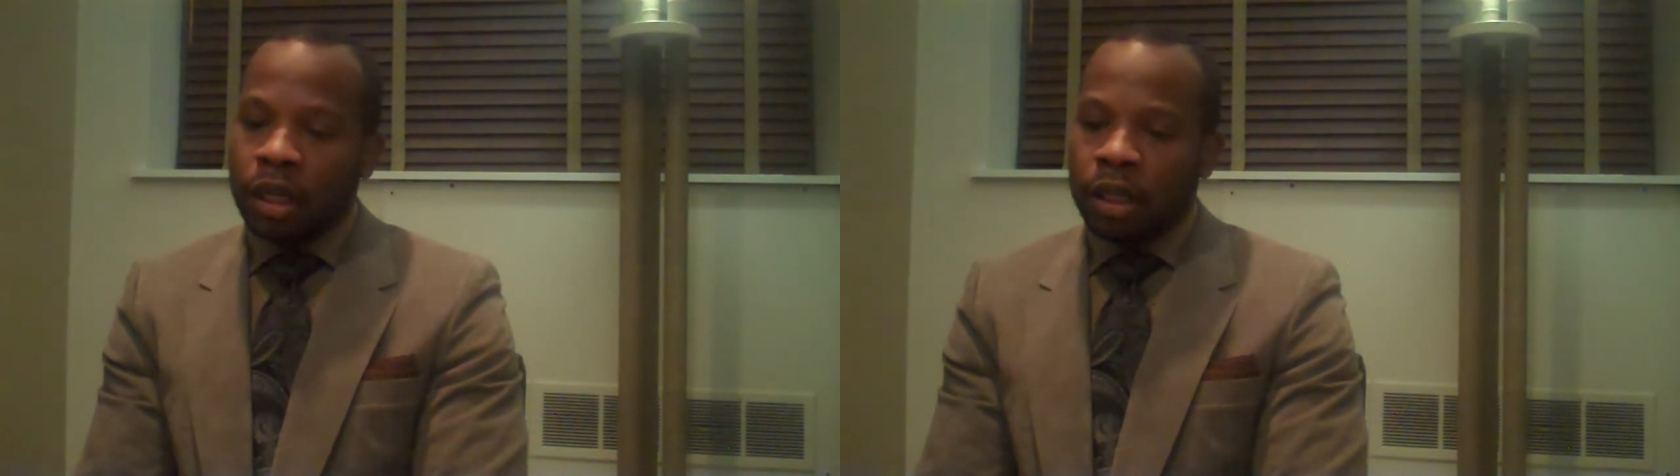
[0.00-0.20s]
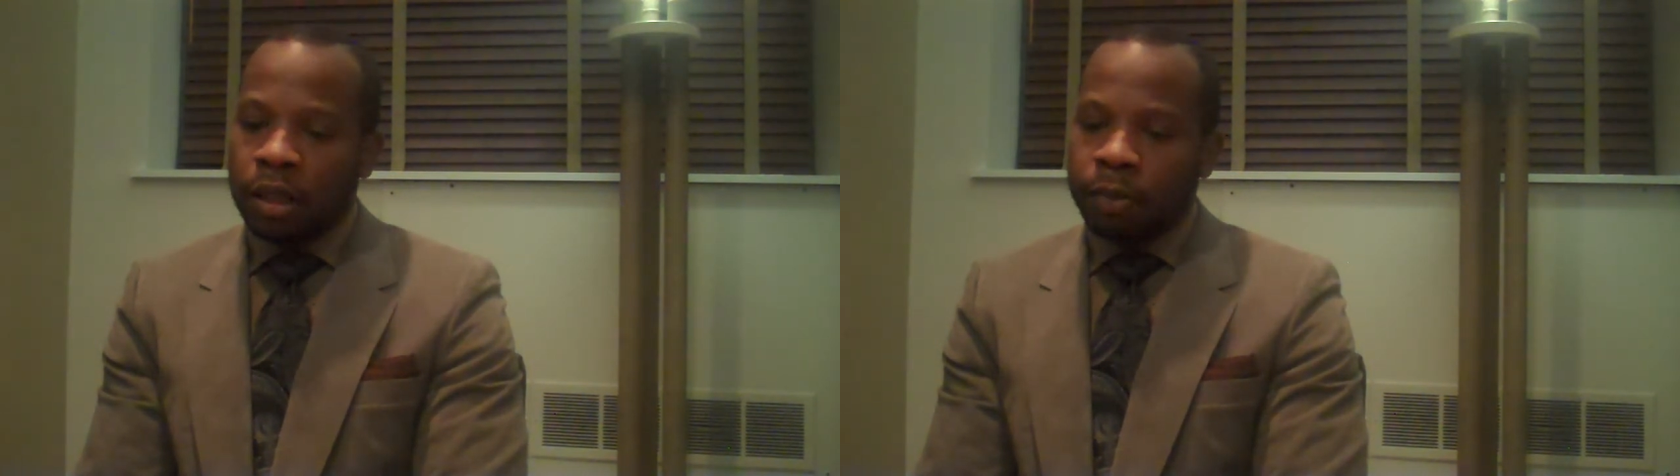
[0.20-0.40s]

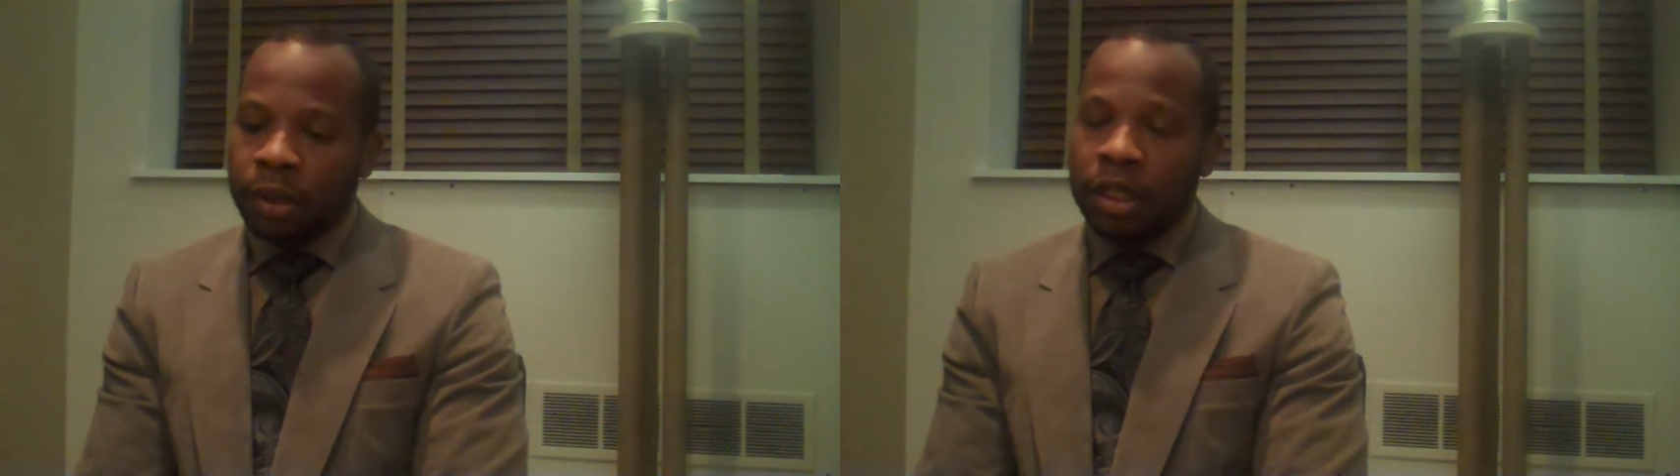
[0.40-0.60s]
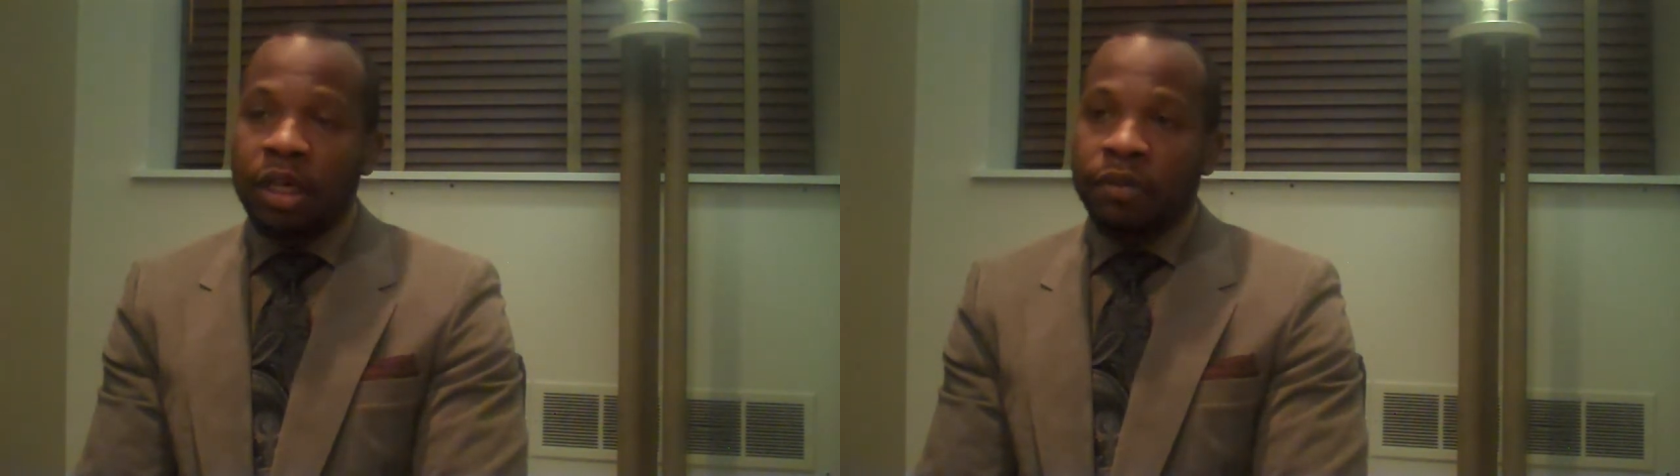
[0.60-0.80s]
and
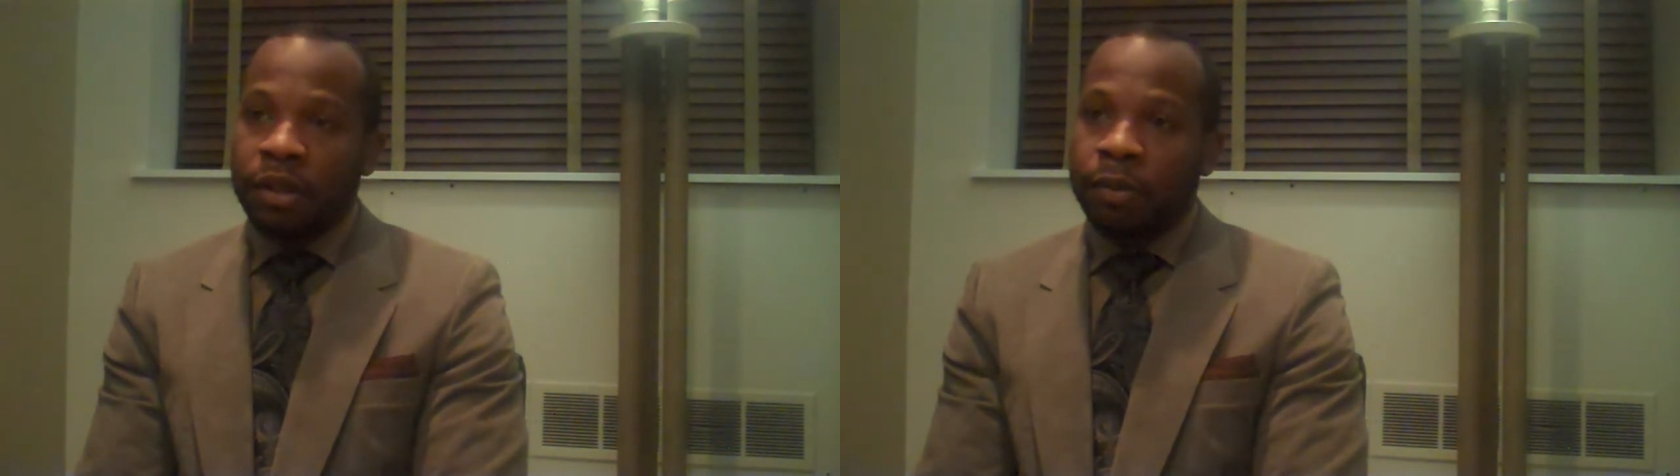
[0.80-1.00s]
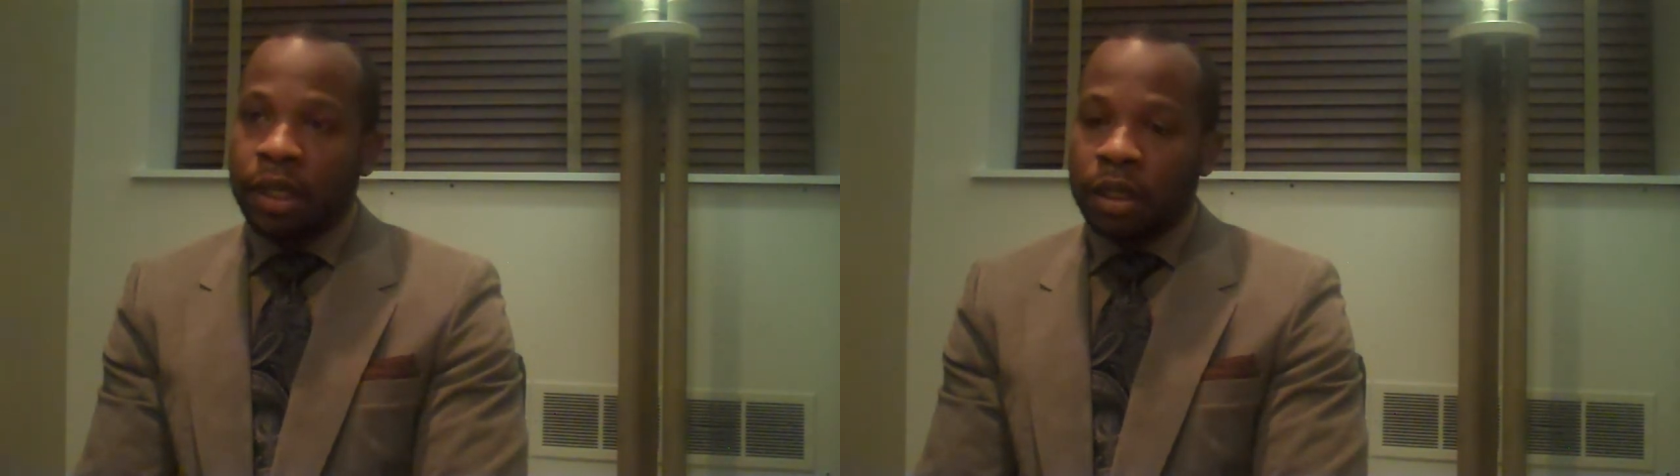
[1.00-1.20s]
believed
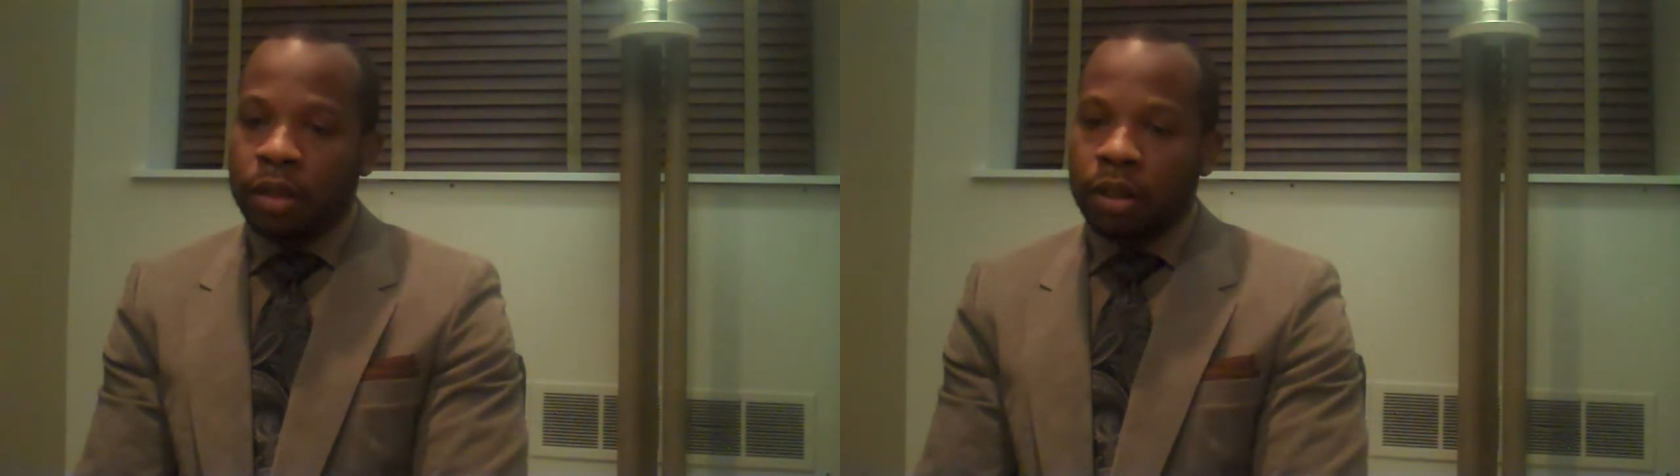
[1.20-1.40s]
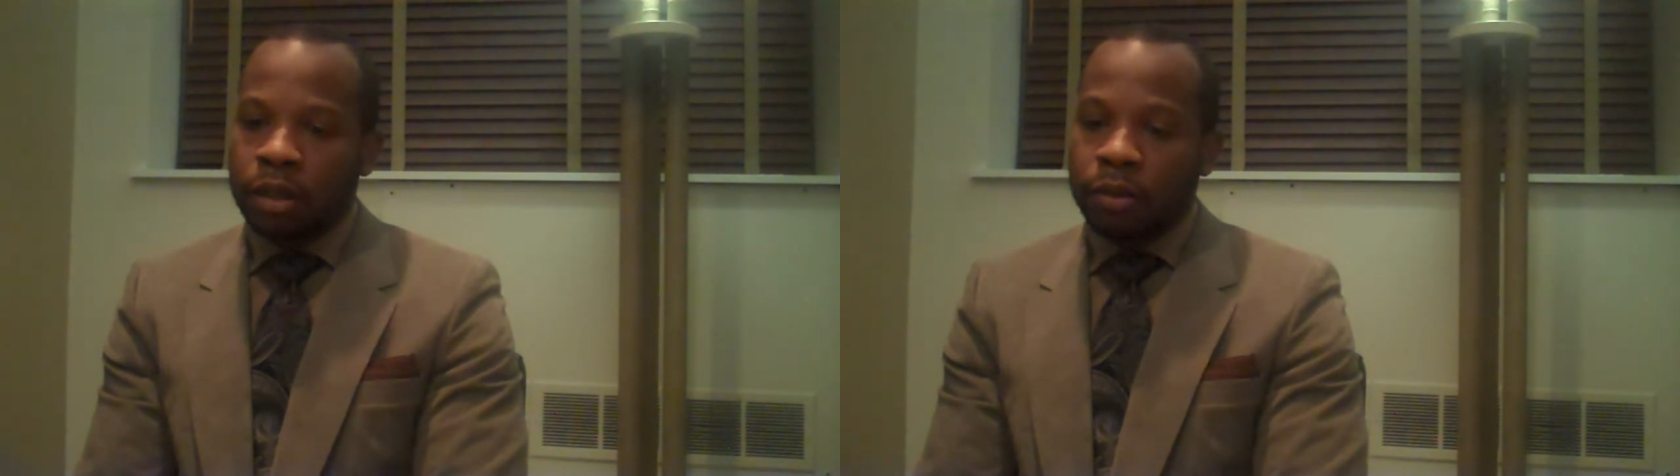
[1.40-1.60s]
in me
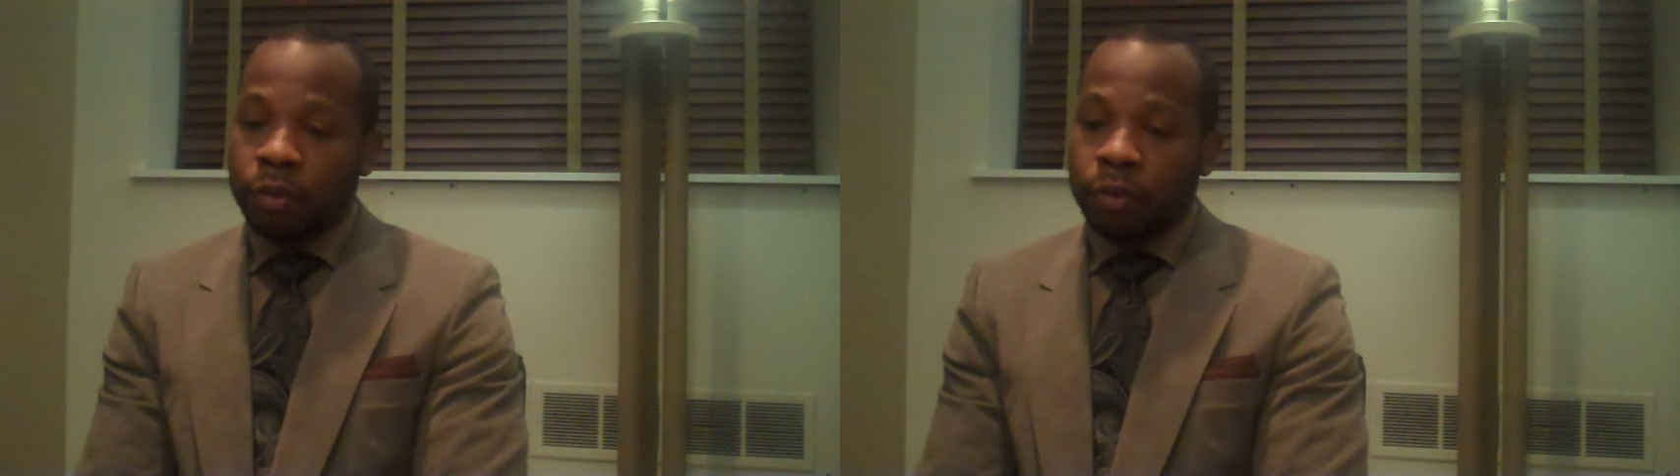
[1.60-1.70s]
and